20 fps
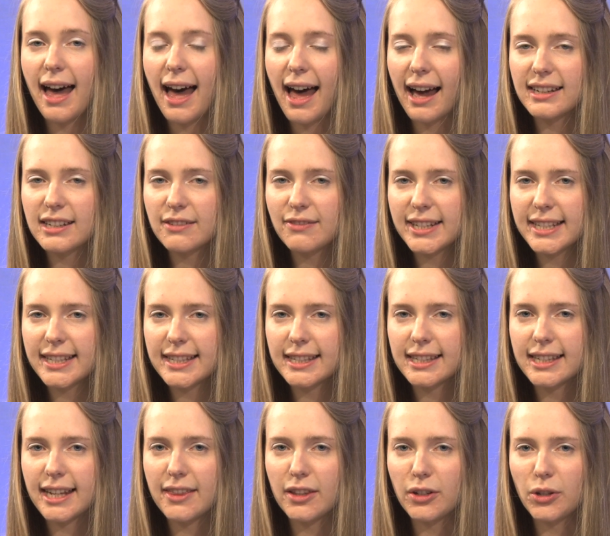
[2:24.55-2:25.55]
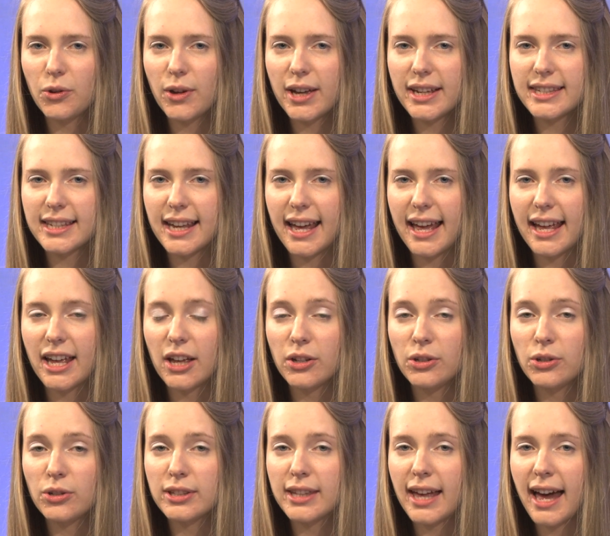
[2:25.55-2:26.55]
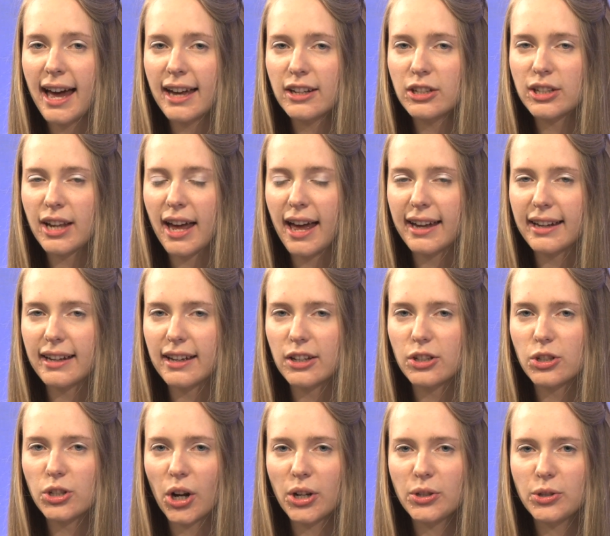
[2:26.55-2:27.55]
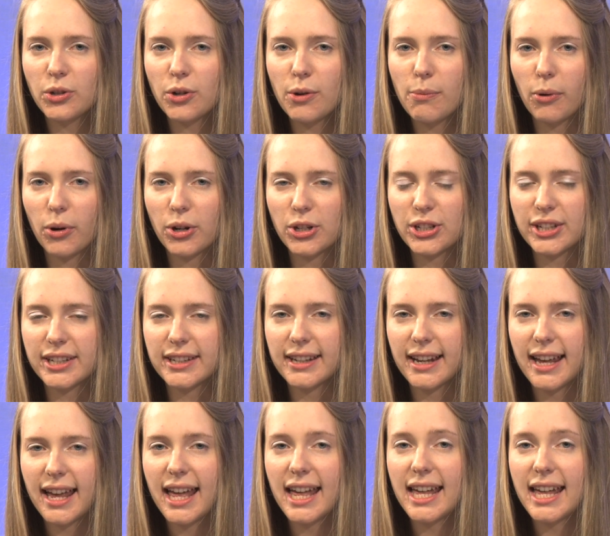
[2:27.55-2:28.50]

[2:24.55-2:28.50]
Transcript: Activists in the USA used the hashtag #ShoutYourAbortion